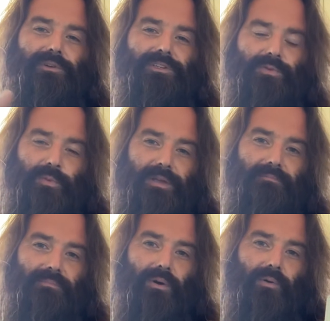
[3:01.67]
is
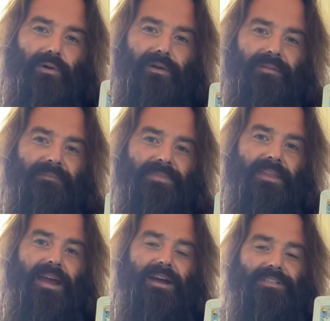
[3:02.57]
reborn
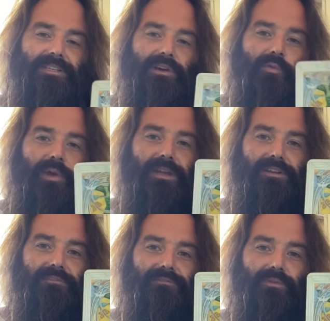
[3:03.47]
as the
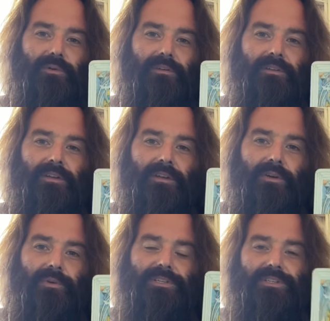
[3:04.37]
awakened Fool,
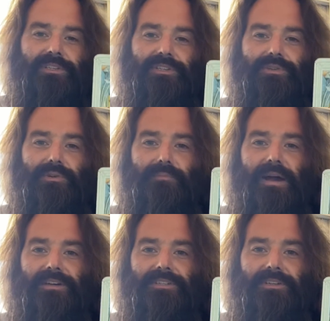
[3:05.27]
which is the true
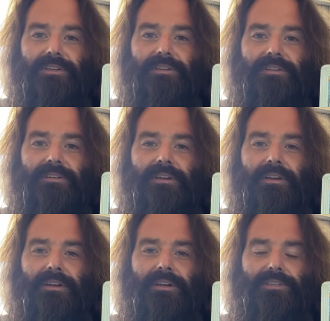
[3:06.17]
master.
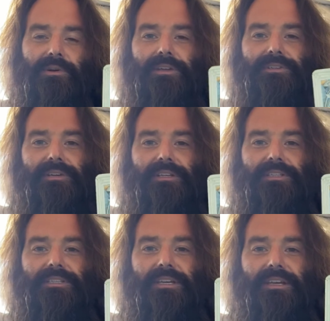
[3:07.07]
So as you can
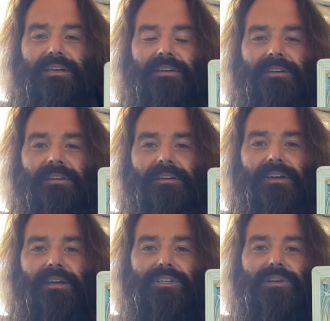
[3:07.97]
see,
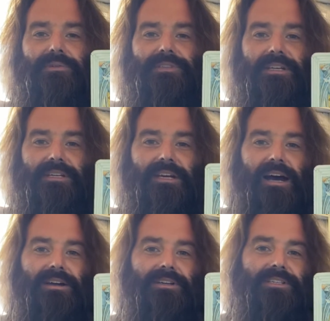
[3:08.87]
it shows the
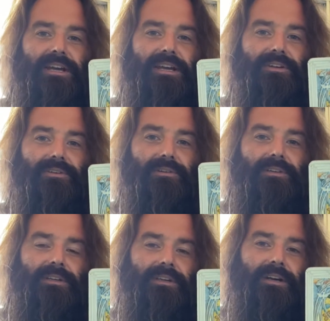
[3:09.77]
entire cycle
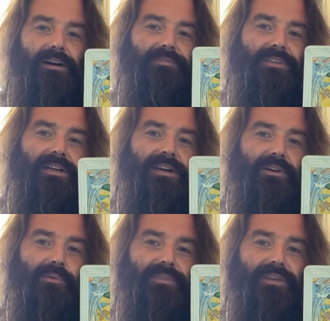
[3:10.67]
of the
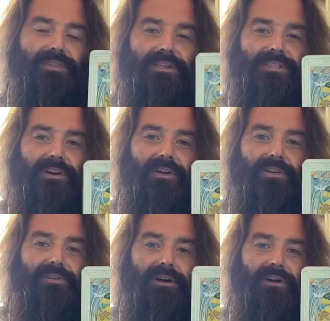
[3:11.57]
tarot within this card
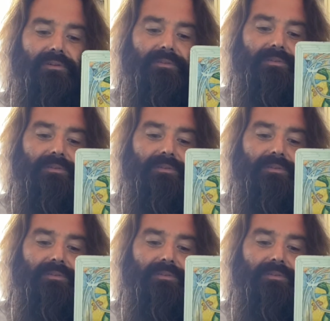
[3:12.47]
alone.